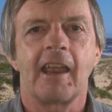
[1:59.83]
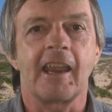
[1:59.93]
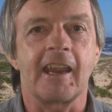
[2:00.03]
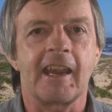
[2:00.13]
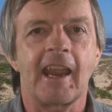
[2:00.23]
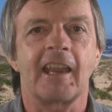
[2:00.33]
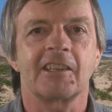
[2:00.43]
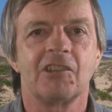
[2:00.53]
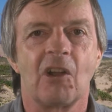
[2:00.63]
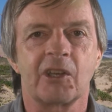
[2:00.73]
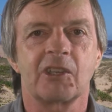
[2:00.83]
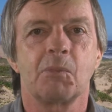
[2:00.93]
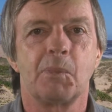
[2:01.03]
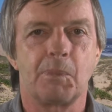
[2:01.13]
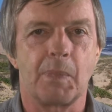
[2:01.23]
he has not
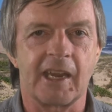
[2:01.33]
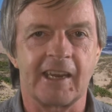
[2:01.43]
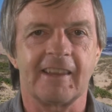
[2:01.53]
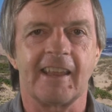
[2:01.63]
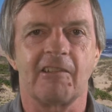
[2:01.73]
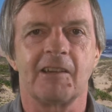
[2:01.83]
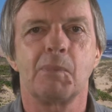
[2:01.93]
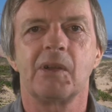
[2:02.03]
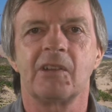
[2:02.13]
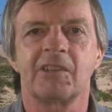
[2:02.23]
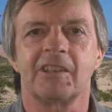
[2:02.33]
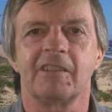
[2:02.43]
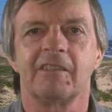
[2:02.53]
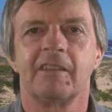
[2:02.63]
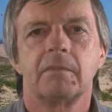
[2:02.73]
been there in person.